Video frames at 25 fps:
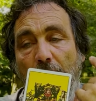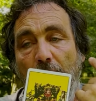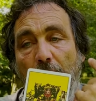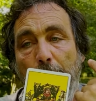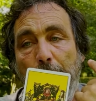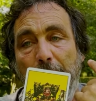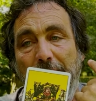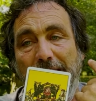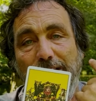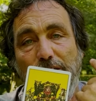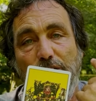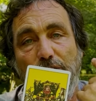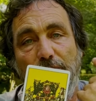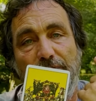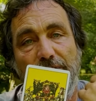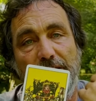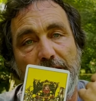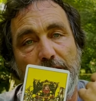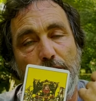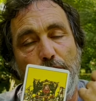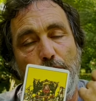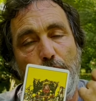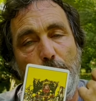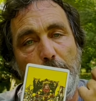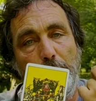makes you feel
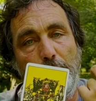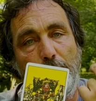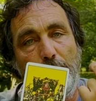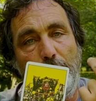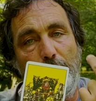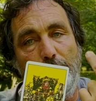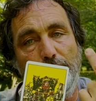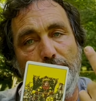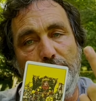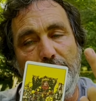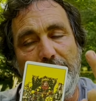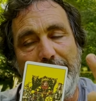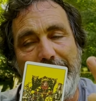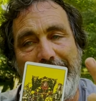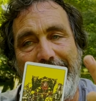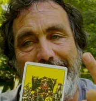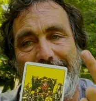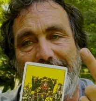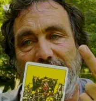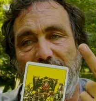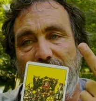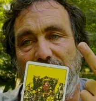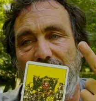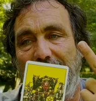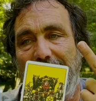a lot more
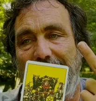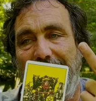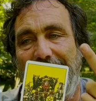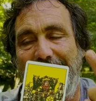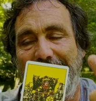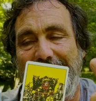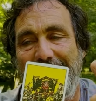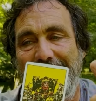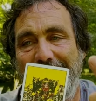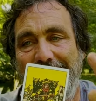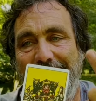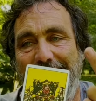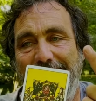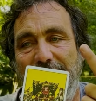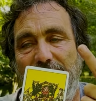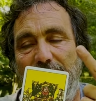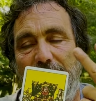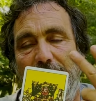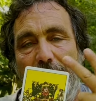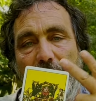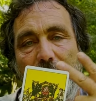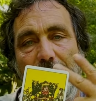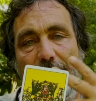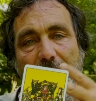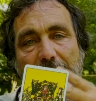relaxed and at ease,
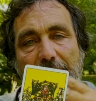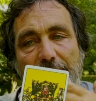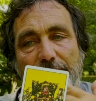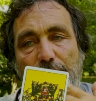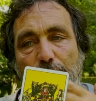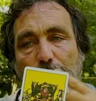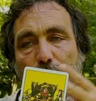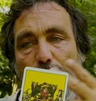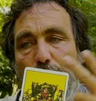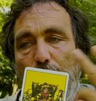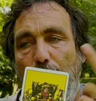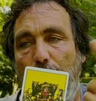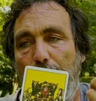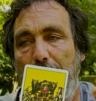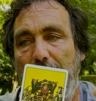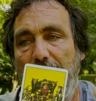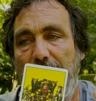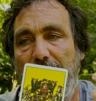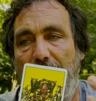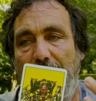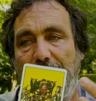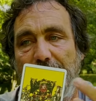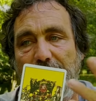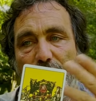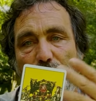and then therefore you can be
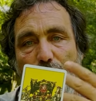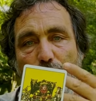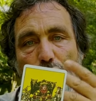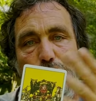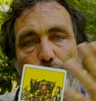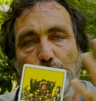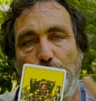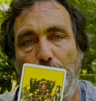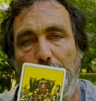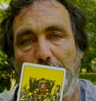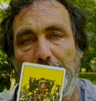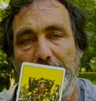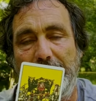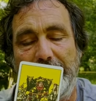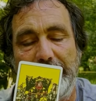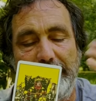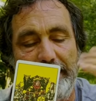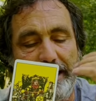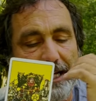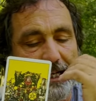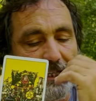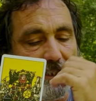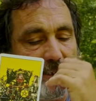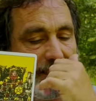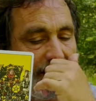very sociably
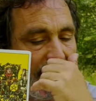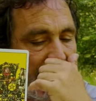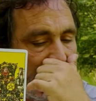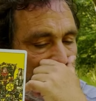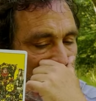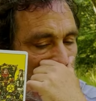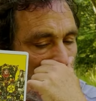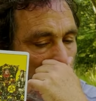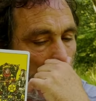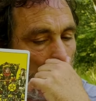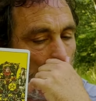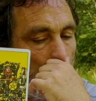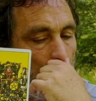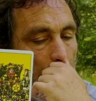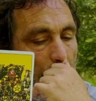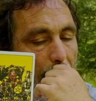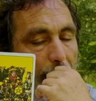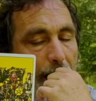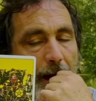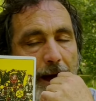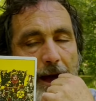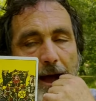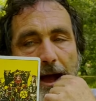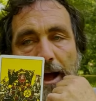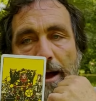connected
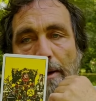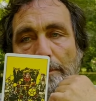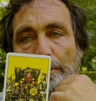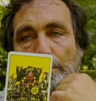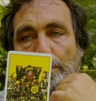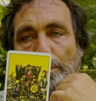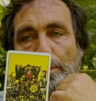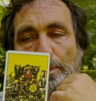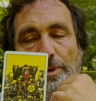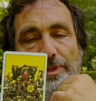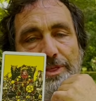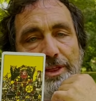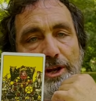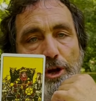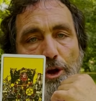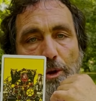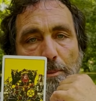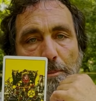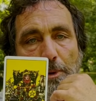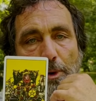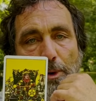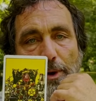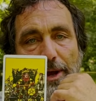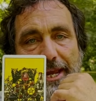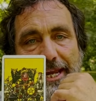with a lot
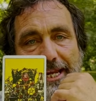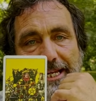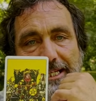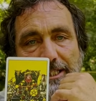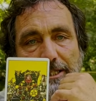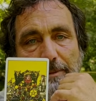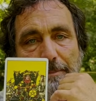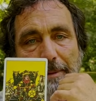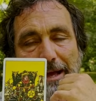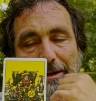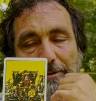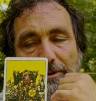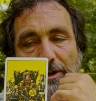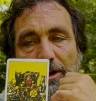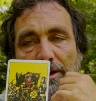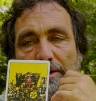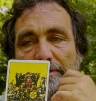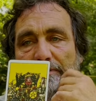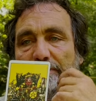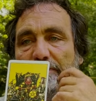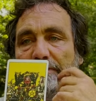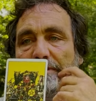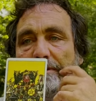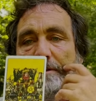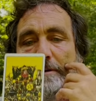more ease about
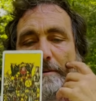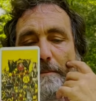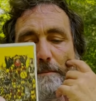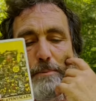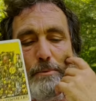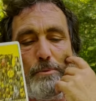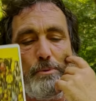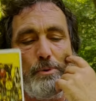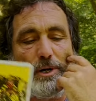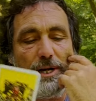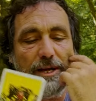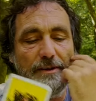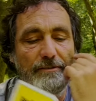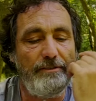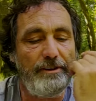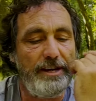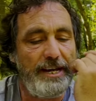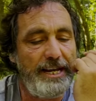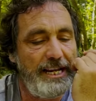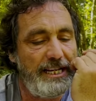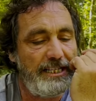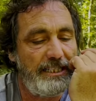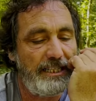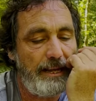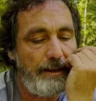life. But whatever it
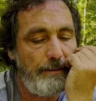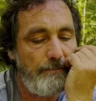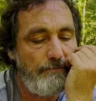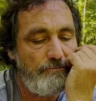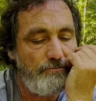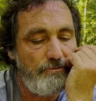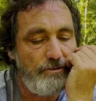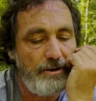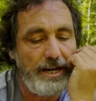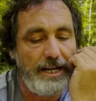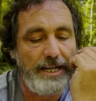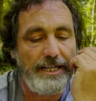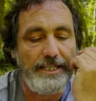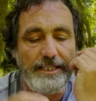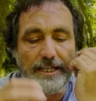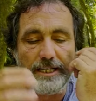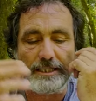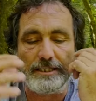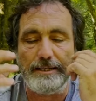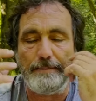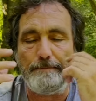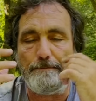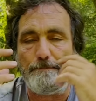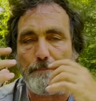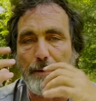is, it really
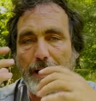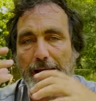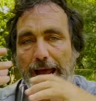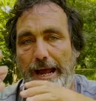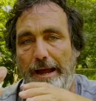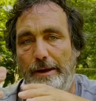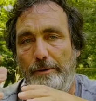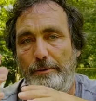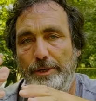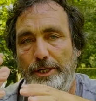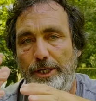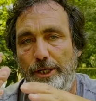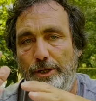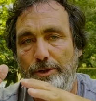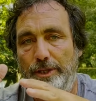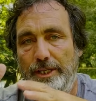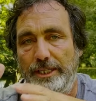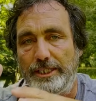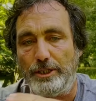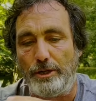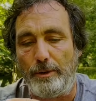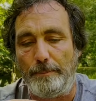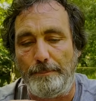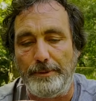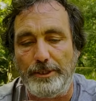does empower you,
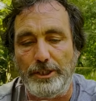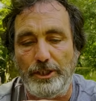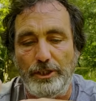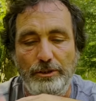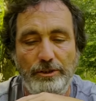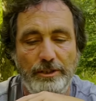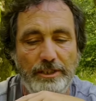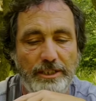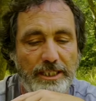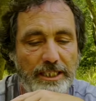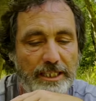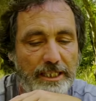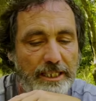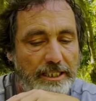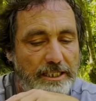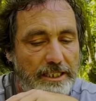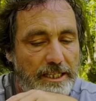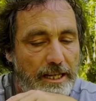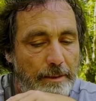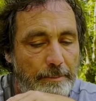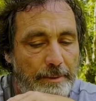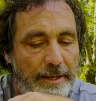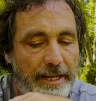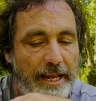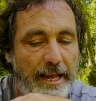this opportunity that's
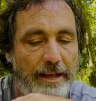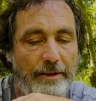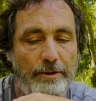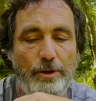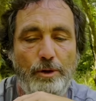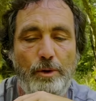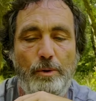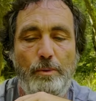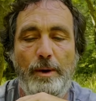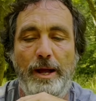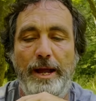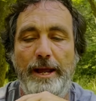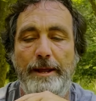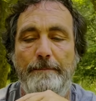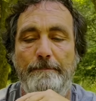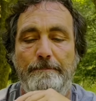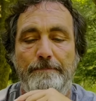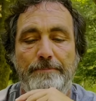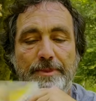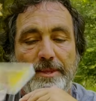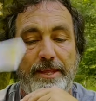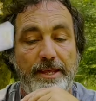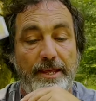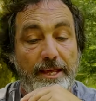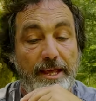coming out your way.
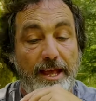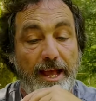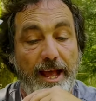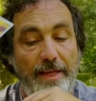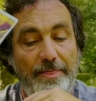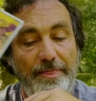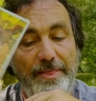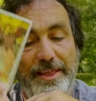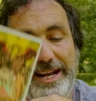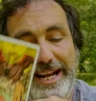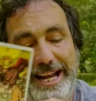And the